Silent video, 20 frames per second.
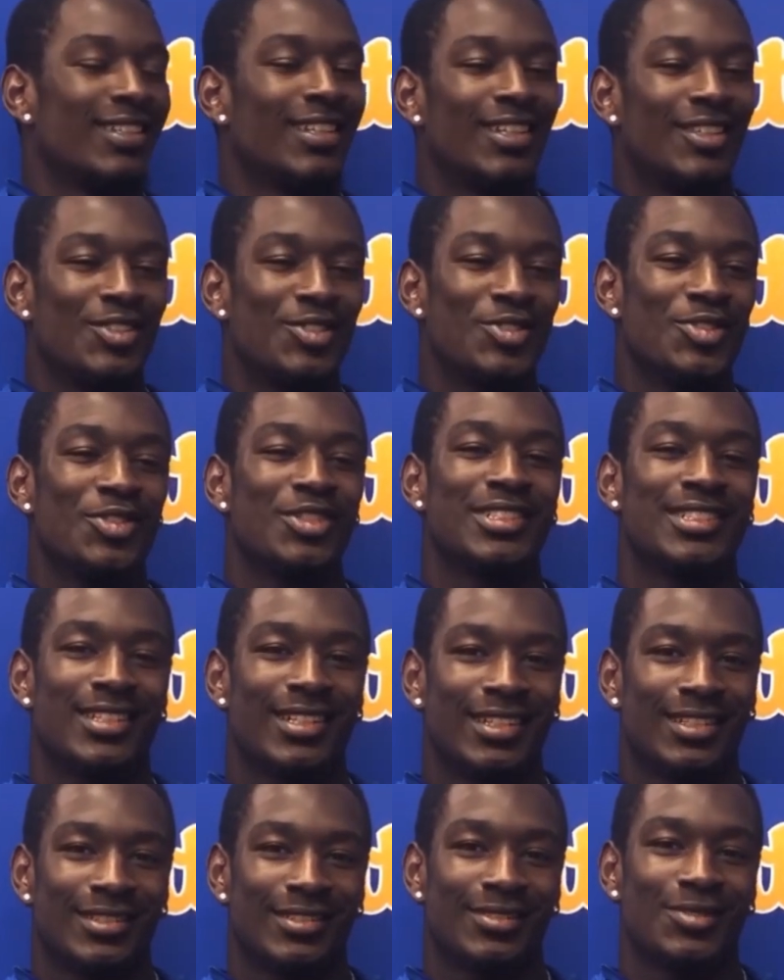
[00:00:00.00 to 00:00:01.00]
Yeah, you know, it
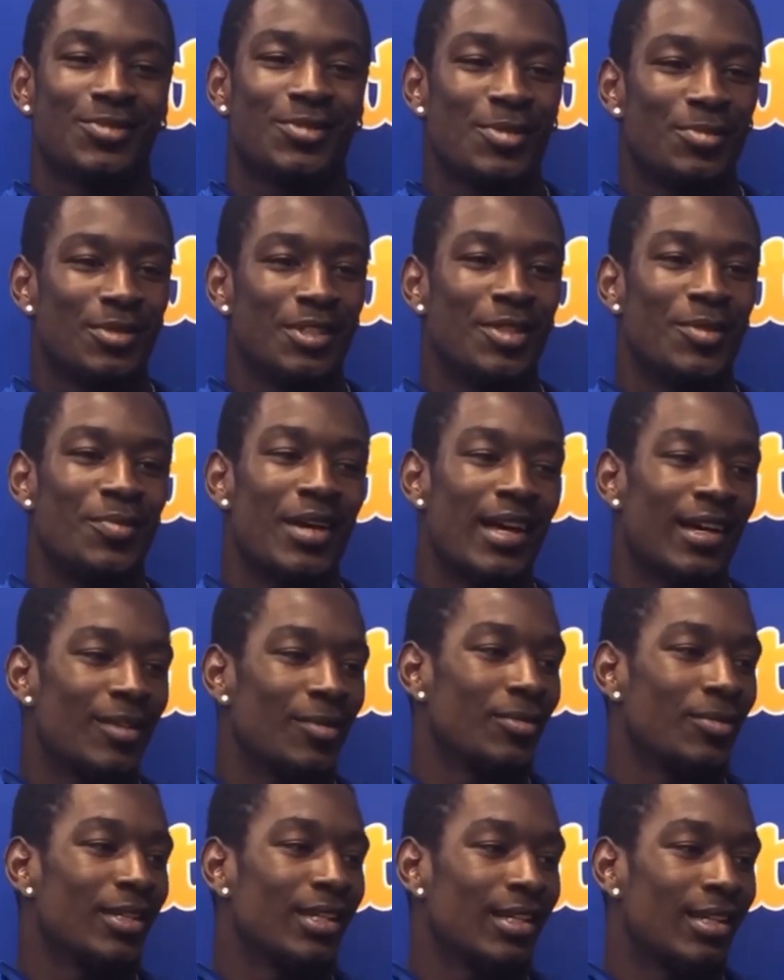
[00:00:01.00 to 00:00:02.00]
stick with me in the back of
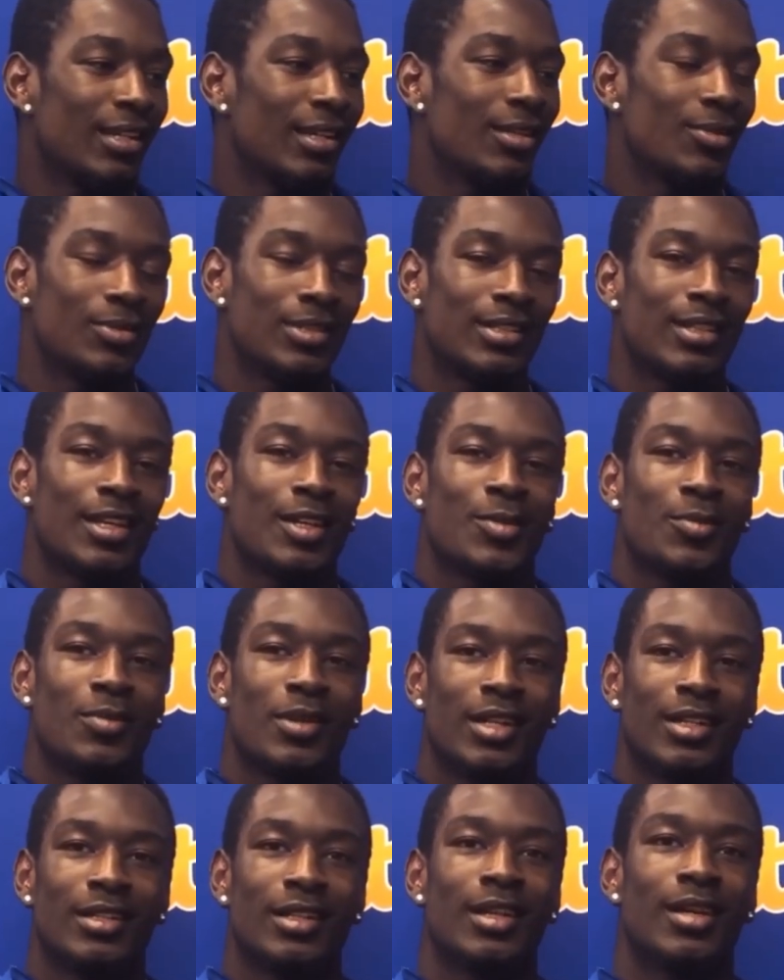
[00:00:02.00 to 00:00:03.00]
my head. I ain't really thinking about
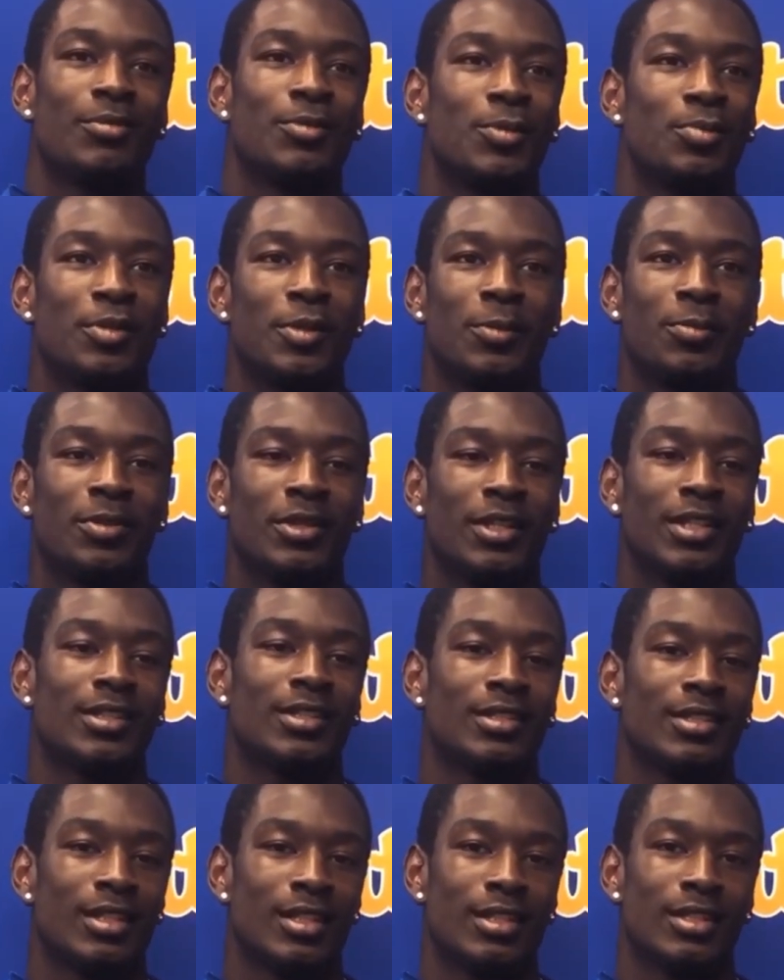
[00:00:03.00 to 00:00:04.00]
it now. I'm a Pitt Panther
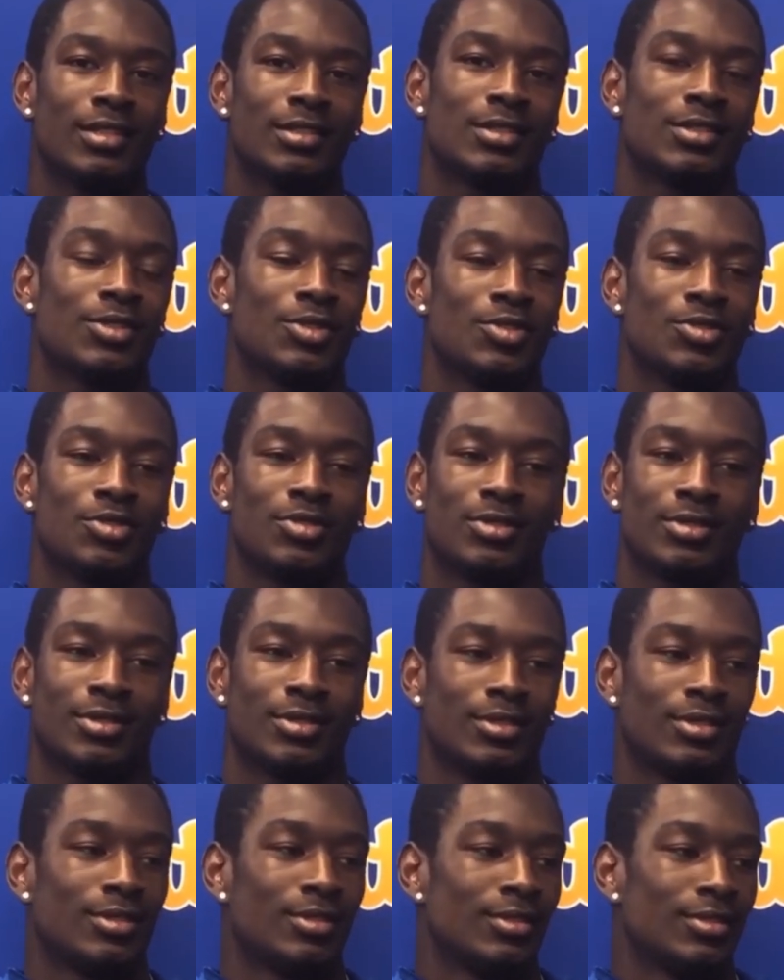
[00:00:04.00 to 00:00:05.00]
now, so,
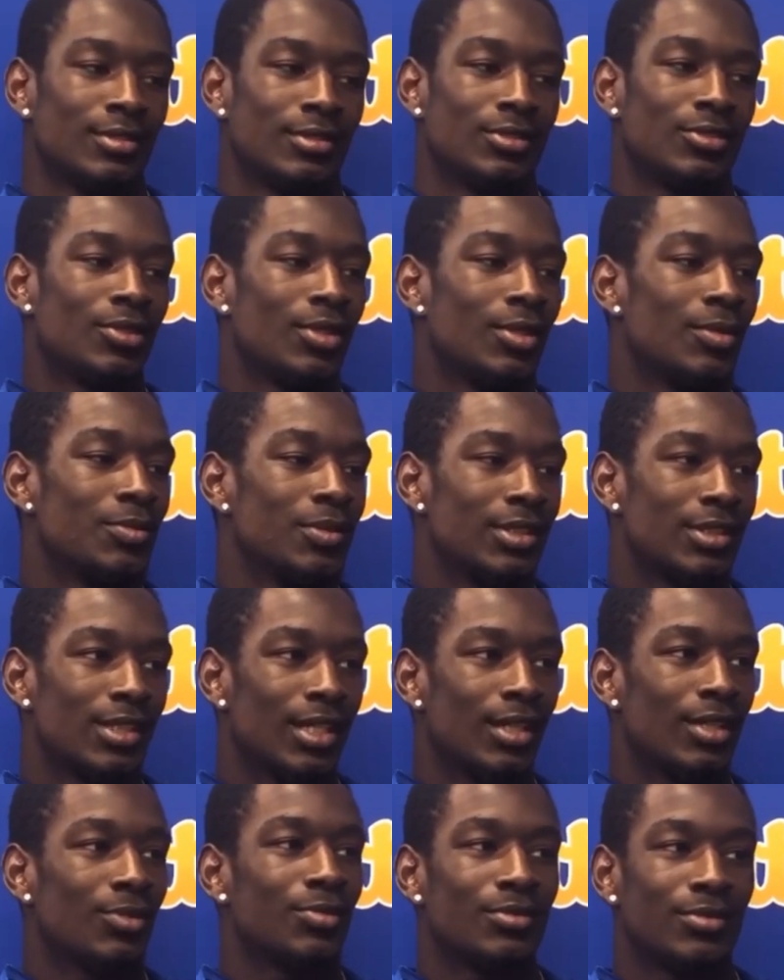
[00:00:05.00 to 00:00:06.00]
you know, I'm just
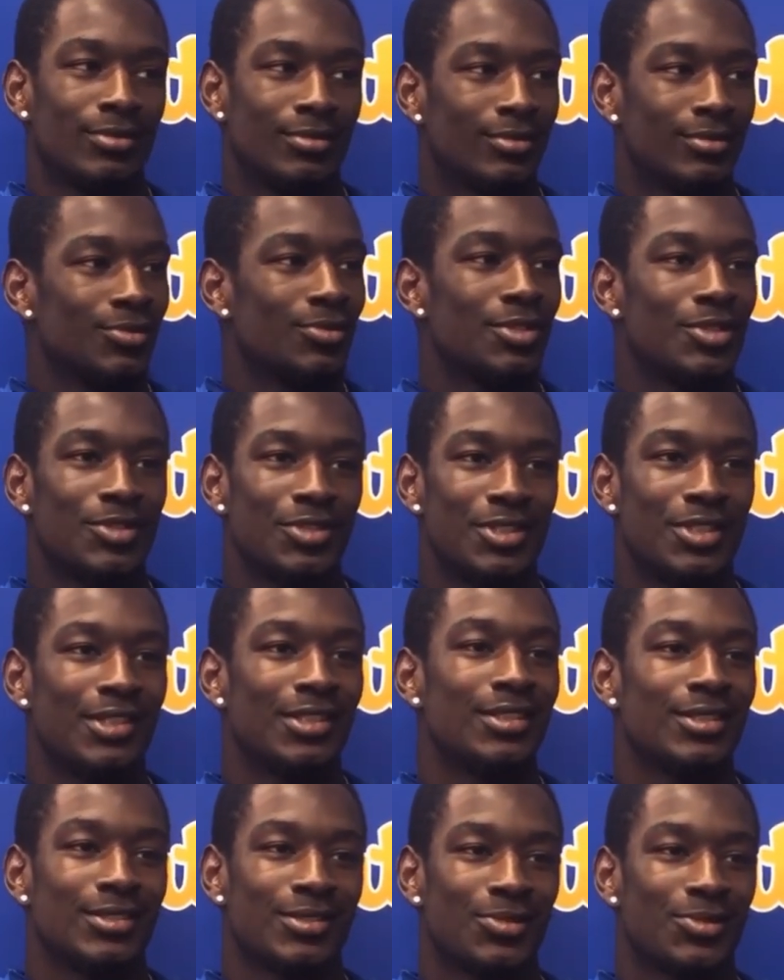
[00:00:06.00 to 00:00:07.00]
out. We're going to see
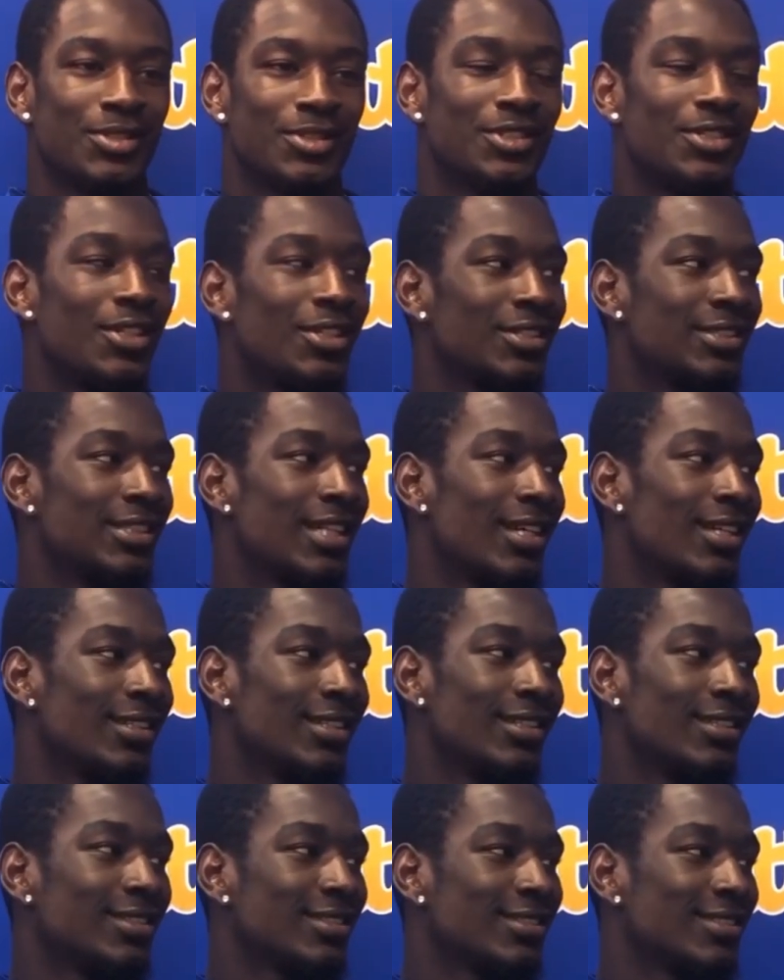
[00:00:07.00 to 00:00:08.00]
the results Saturday.